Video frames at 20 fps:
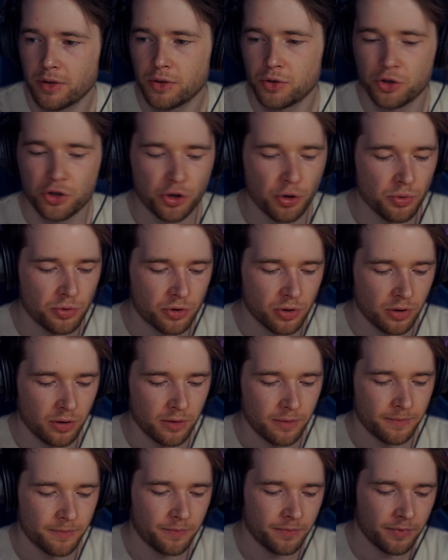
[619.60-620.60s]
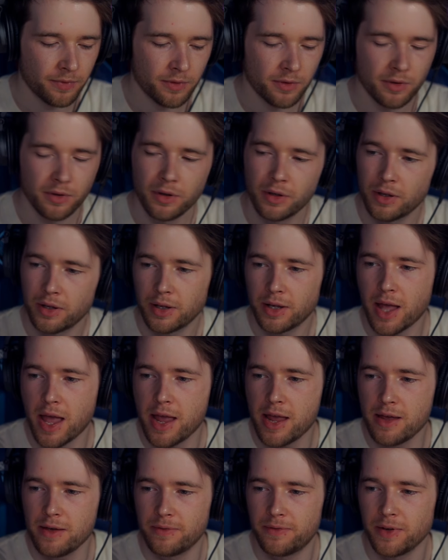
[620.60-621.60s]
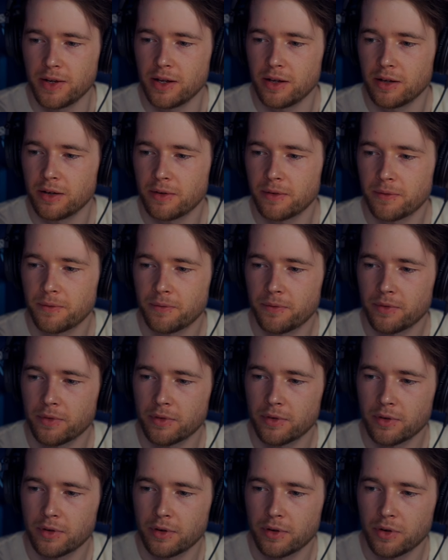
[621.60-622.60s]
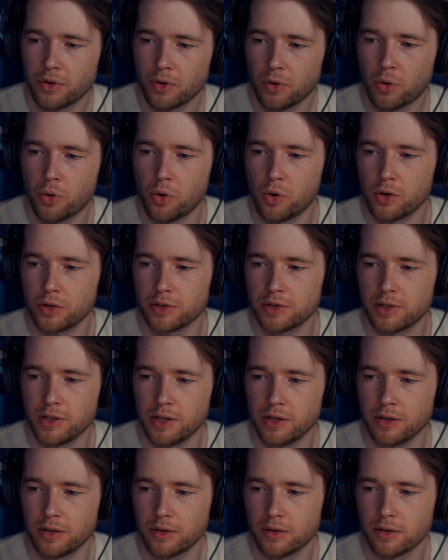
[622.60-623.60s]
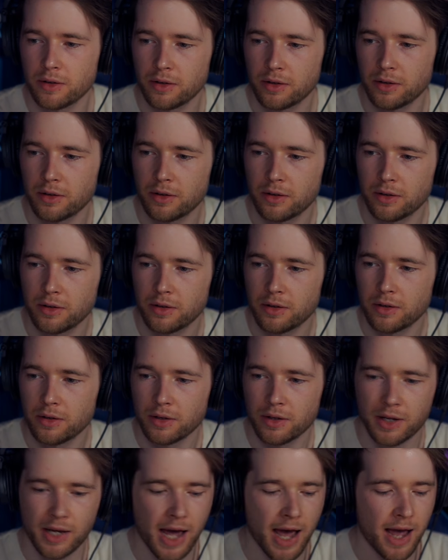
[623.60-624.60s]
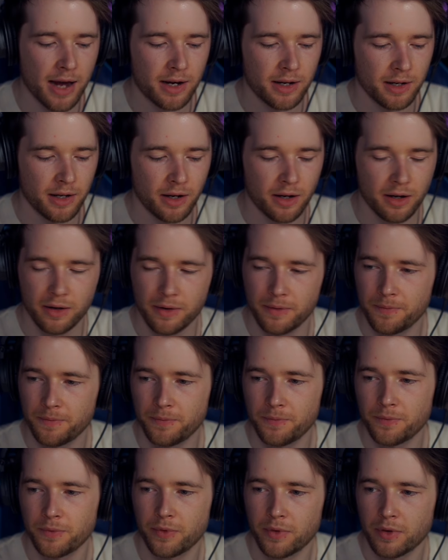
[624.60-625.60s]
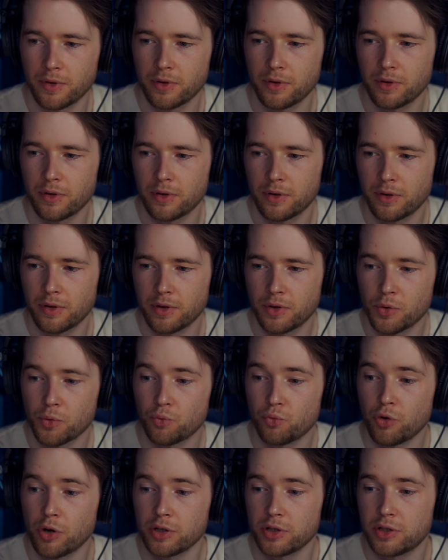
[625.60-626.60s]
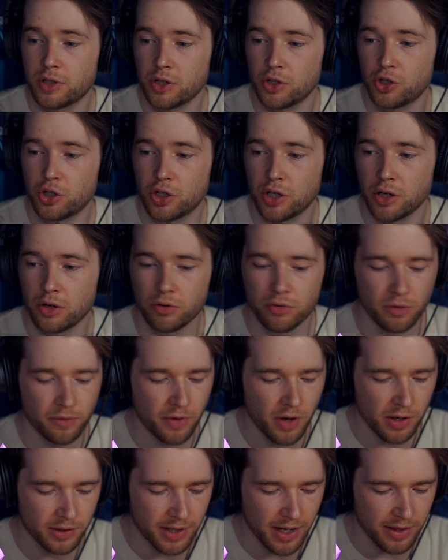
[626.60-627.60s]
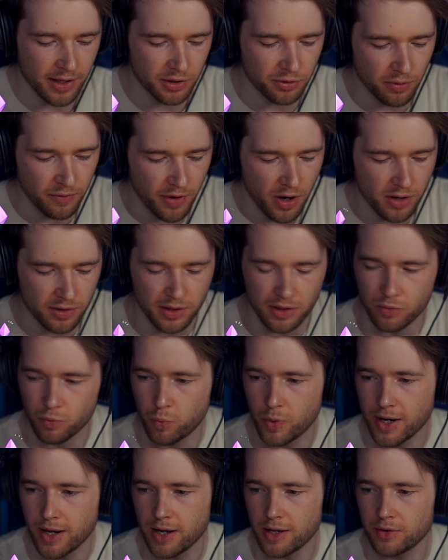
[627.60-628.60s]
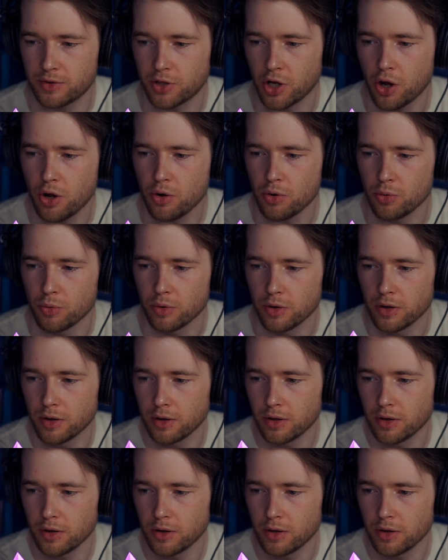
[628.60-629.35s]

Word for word: Chewtle, Eevee, Corsi, Cacnea, Rusted Shield Reverse. Yeah, this reverse is weird too.